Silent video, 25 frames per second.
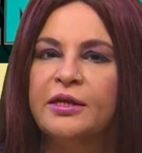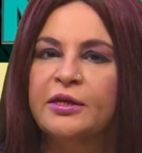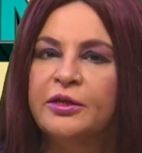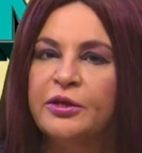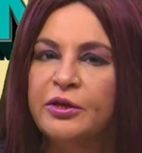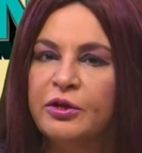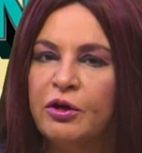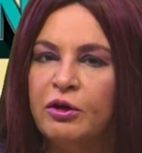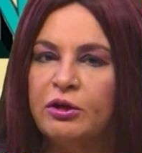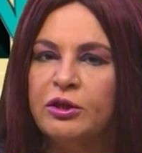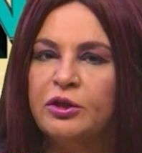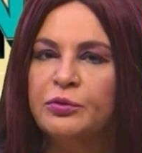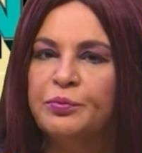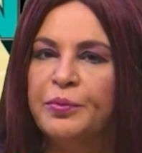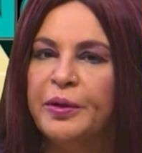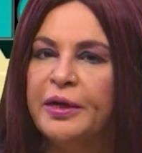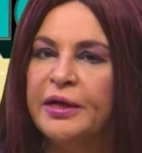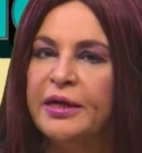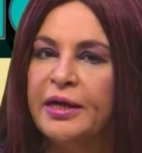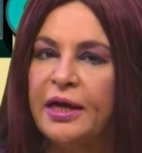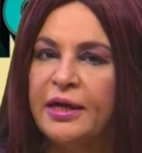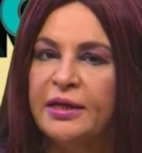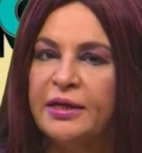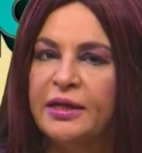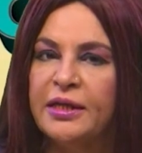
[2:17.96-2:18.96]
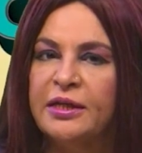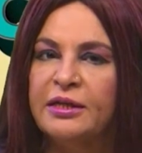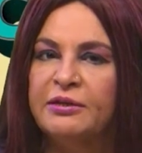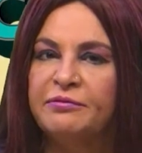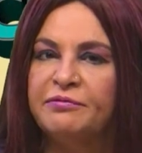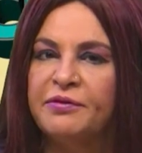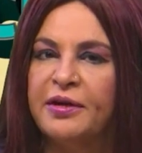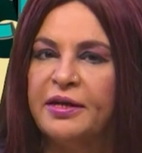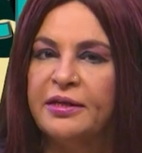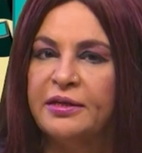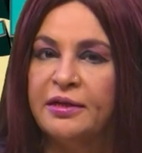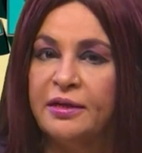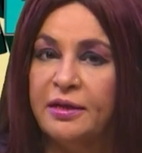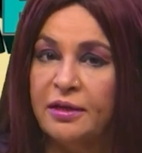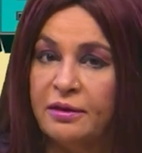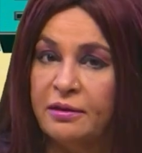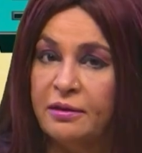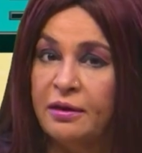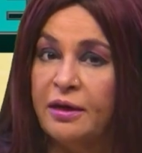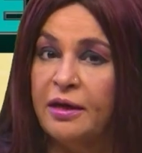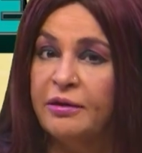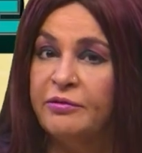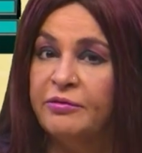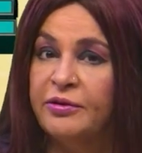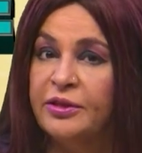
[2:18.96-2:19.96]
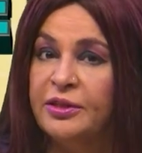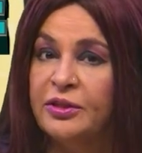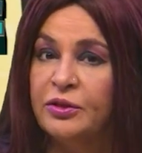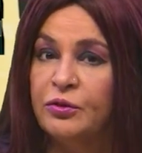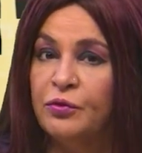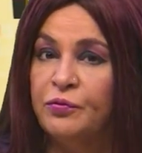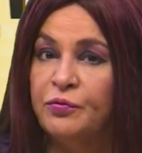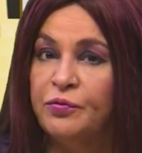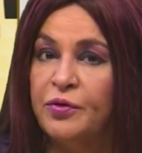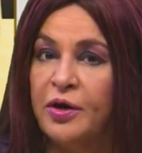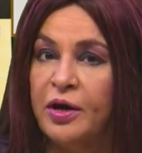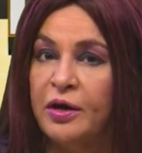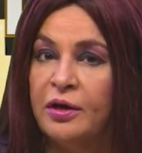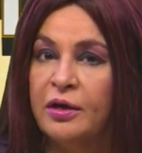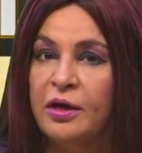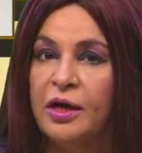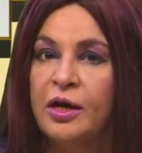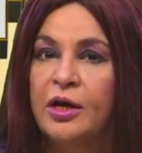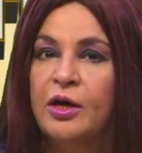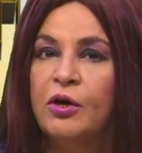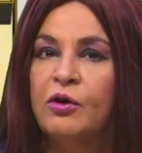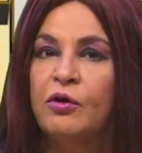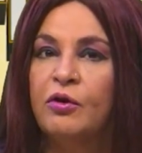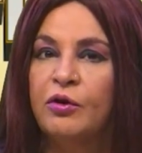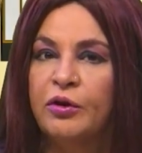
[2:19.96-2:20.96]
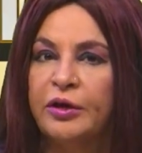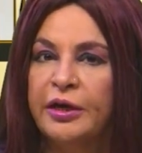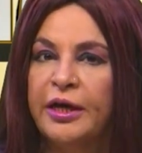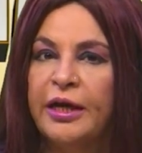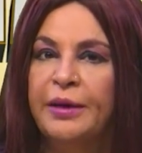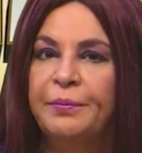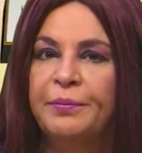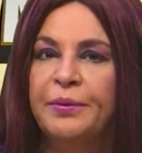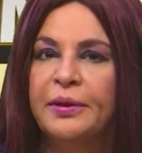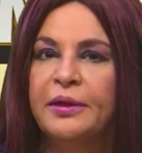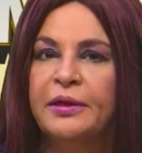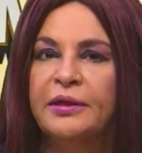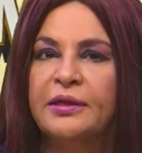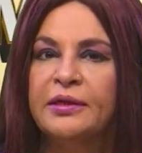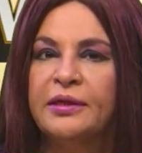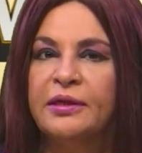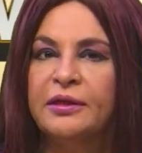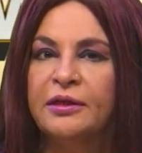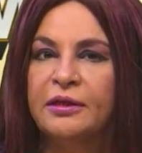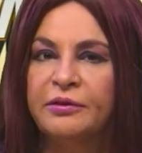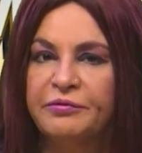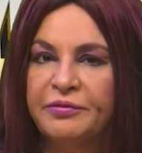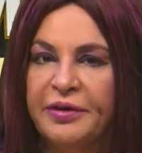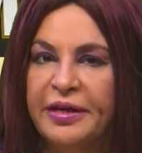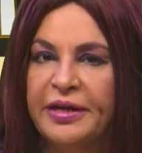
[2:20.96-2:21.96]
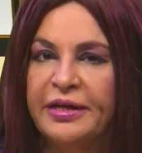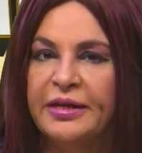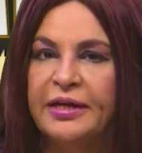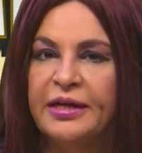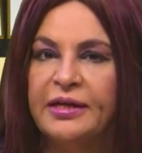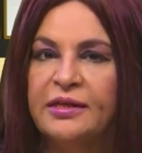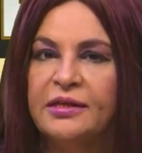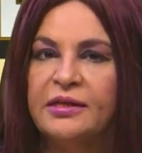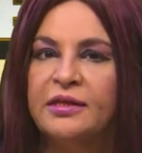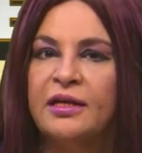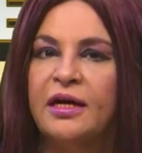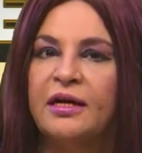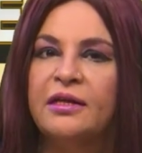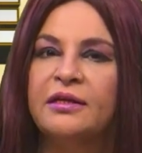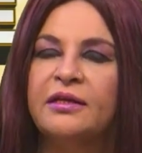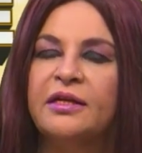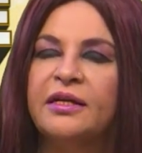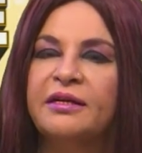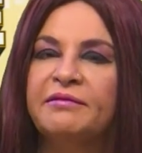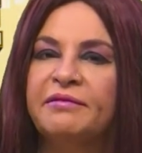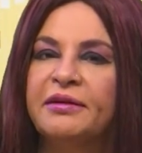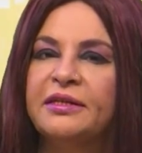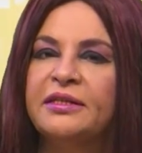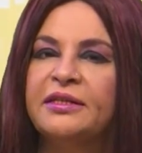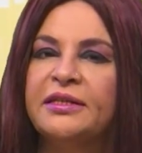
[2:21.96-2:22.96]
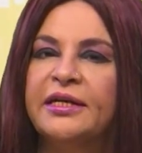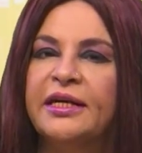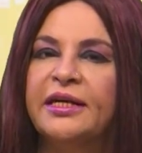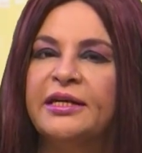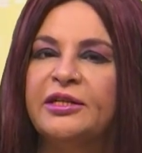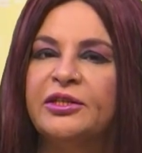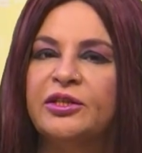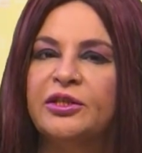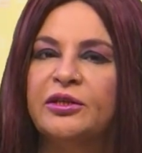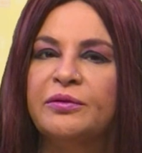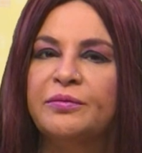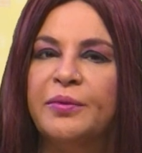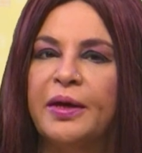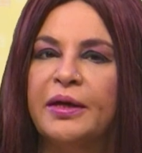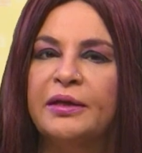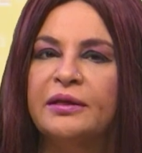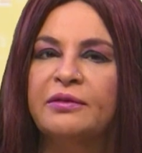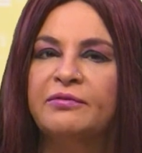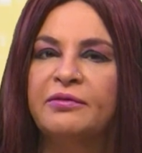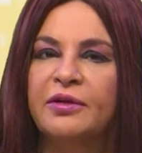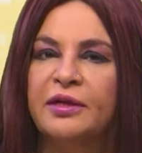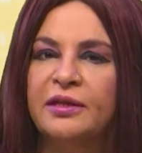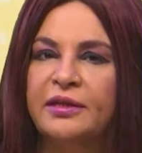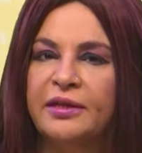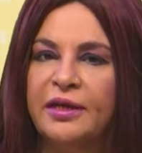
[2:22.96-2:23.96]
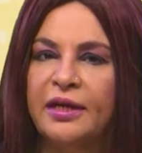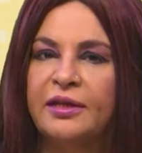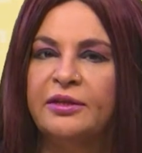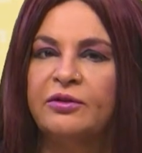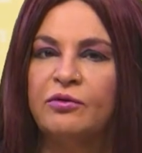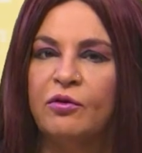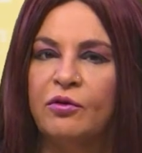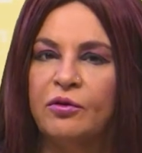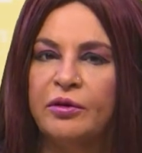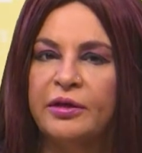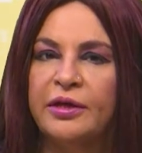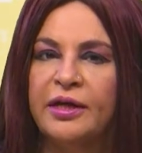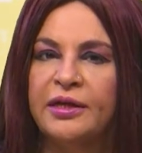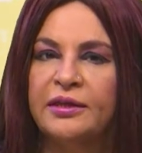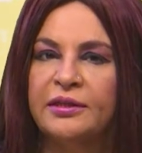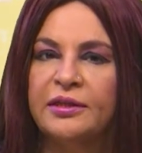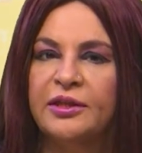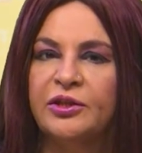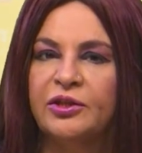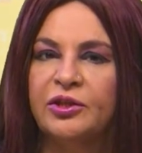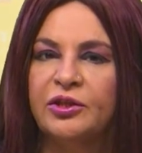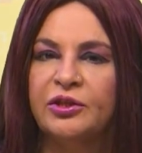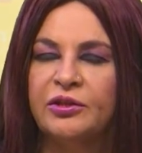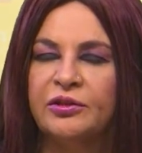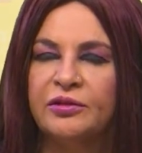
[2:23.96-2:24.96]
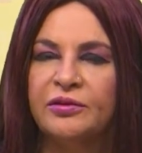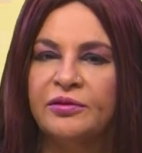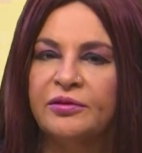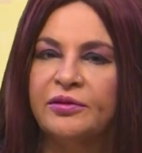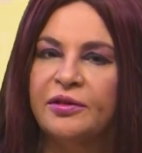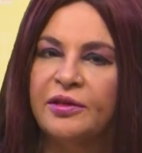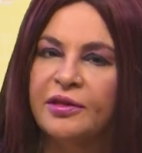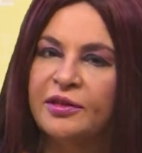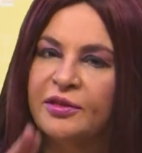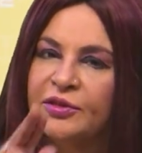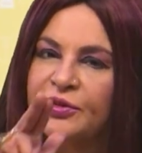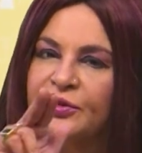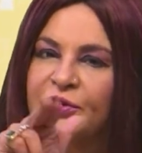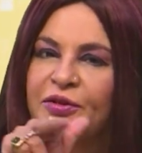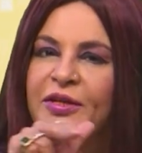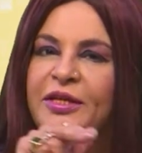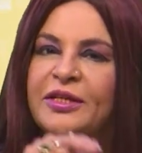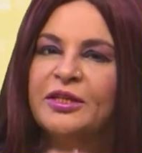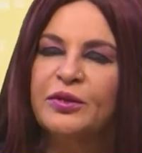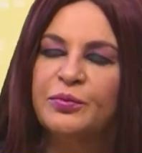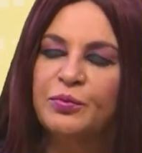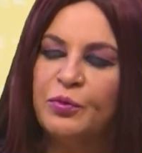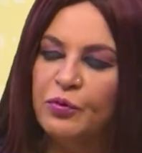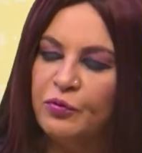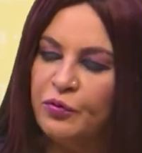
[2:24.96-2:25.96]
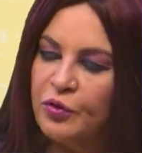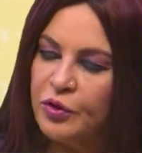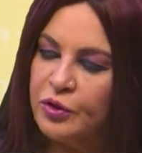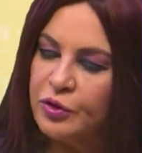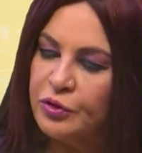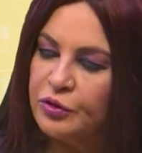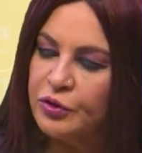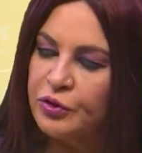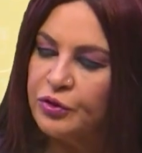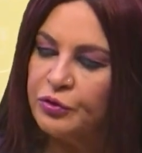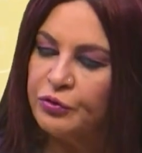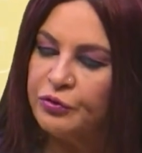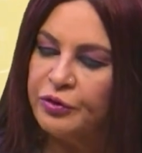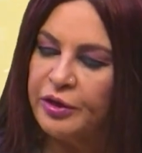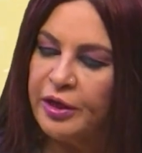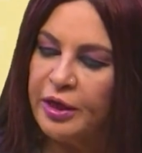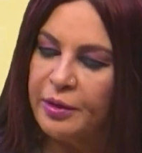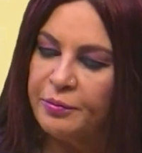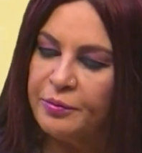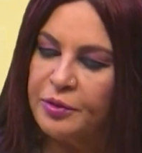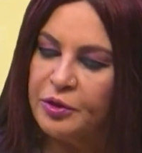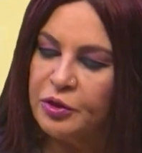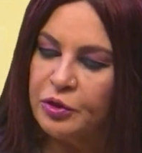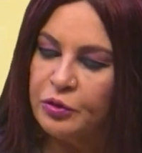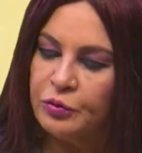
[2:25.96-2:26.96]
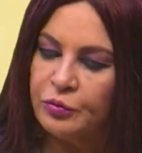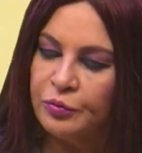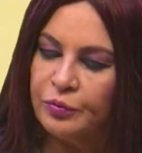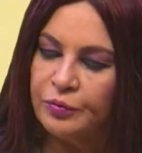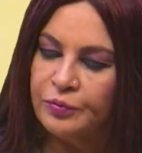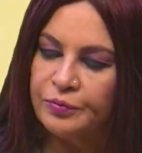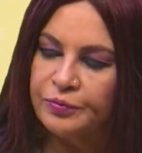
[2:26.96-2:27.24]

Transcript: not been identified in other countries so far or labeled a variant under investigation by the World Health Organization. So let's move on to story number two.